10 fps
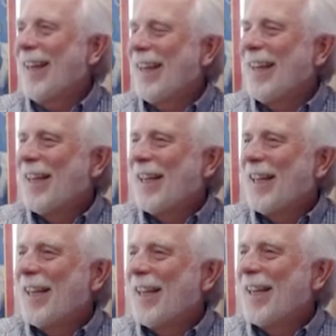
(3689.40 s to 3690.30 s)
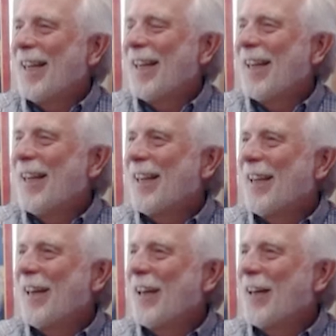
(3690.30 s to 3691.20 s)
your higher spirit.
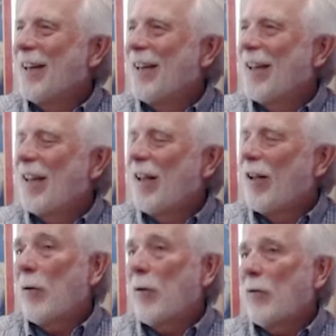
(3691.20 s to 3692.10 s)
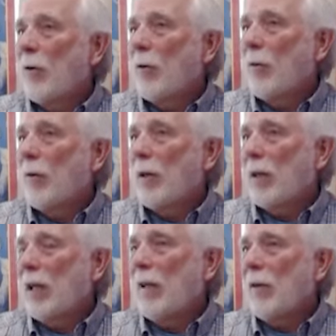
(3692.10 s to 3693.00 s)
Yeah. So
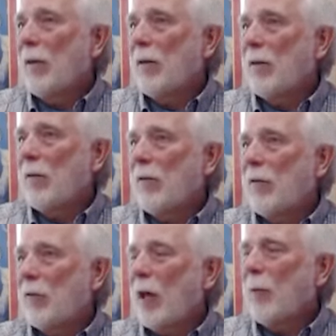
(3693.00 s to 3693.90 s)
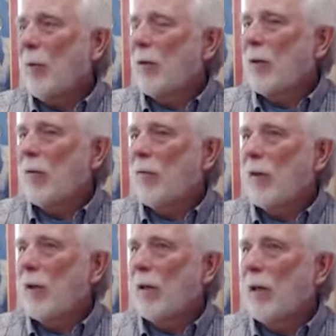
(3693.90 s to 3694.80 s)
even disciples can
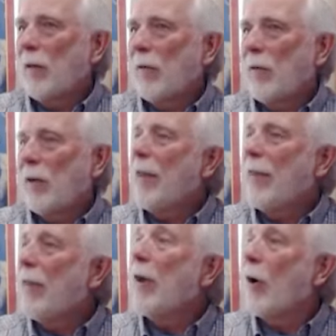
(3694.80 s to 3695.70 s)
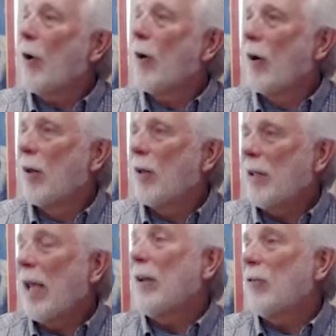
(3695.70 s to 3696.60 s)
feel like they're not there
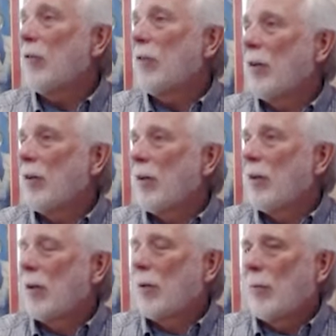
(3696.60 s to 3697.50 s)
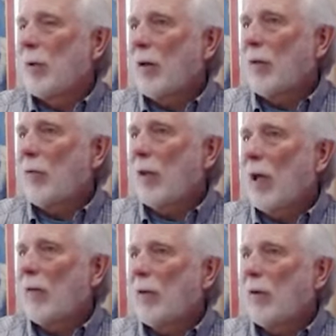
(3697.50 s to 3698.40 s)
yet because they
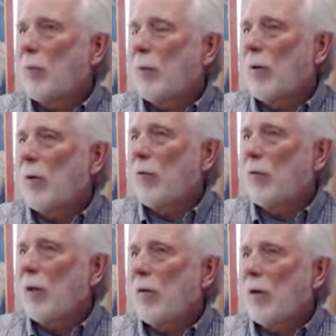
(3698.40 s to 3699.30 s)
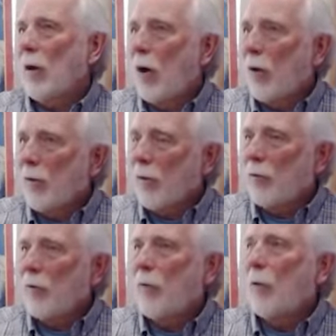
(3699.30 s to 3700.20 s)
haven't experienced the allness
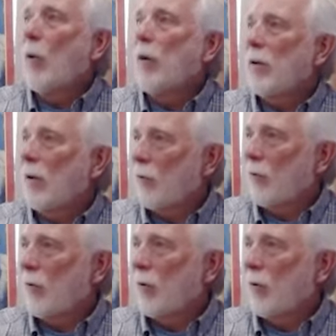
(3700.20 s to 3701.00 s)
of the oneness.